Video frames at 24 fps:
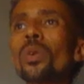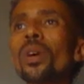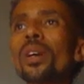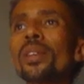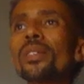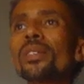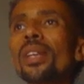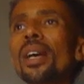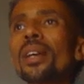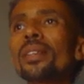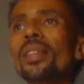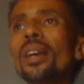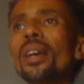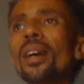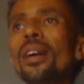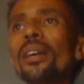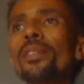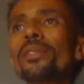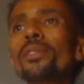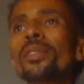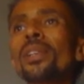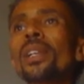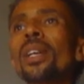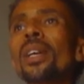that
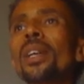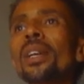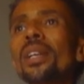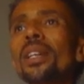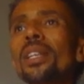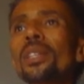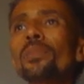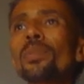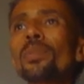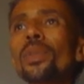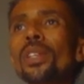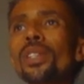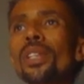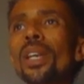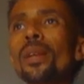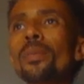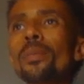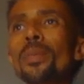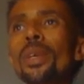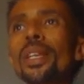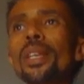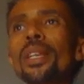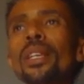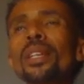have special
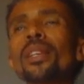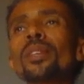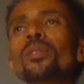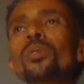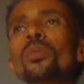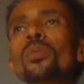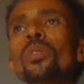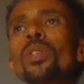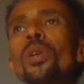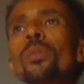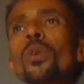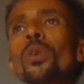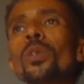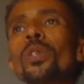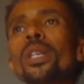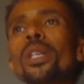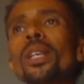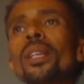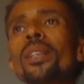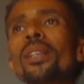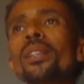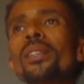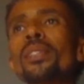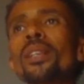meaning to the
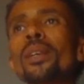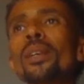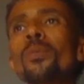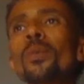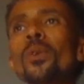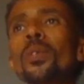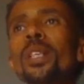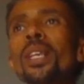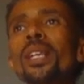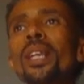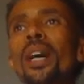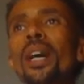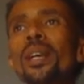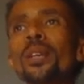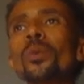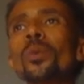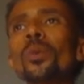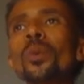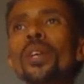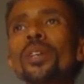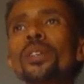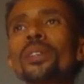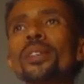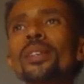model
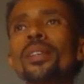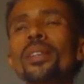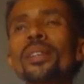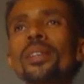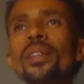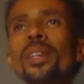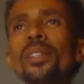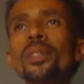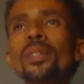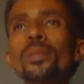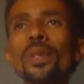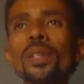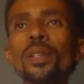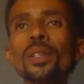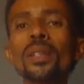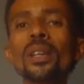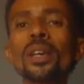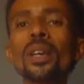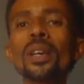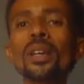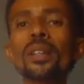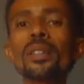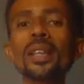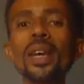accuracy and the speed.
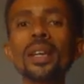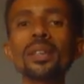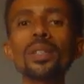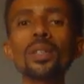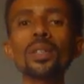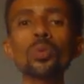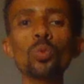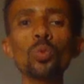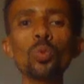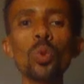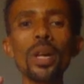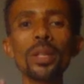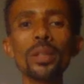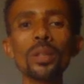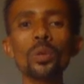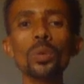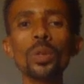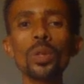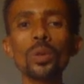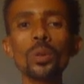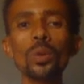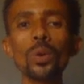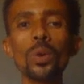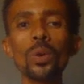That is what
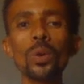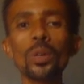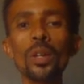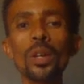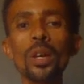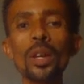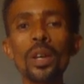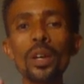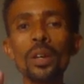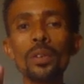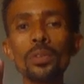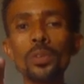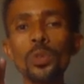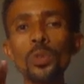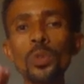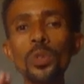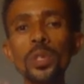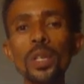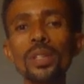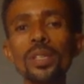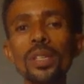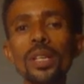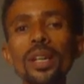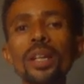we call
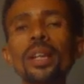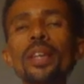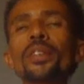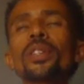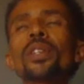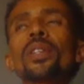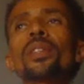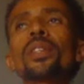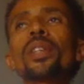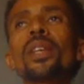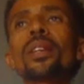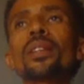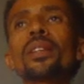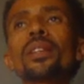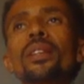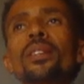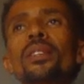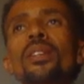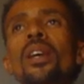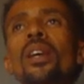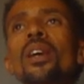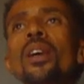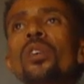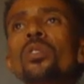feature selection techniques.
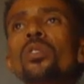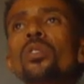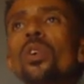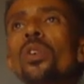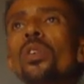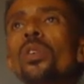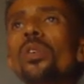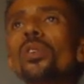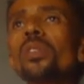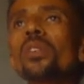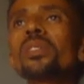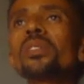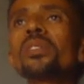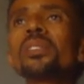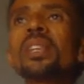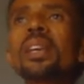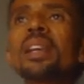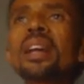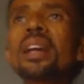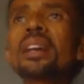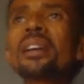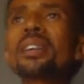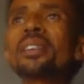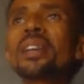So there
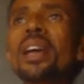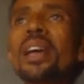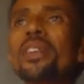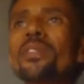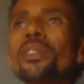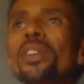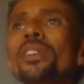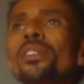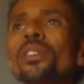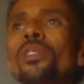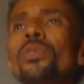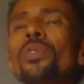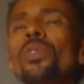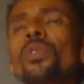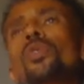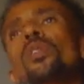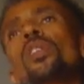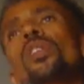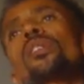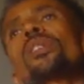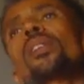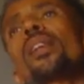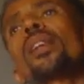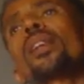are diverse
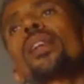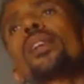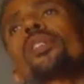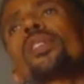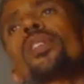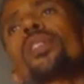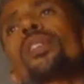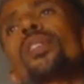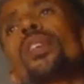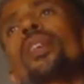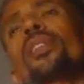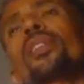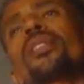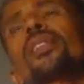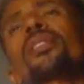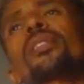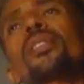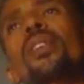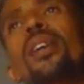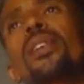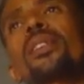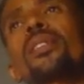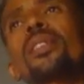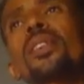feature selection techniques
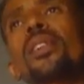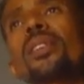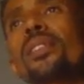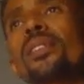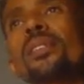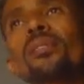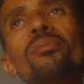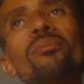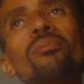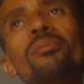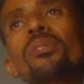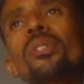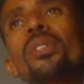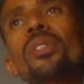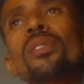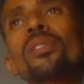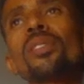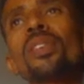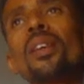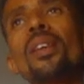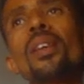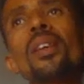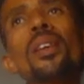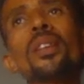are there in
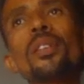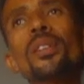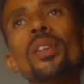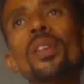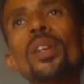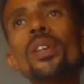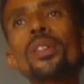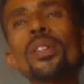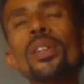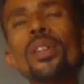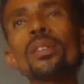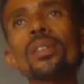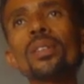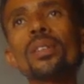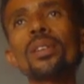the literature,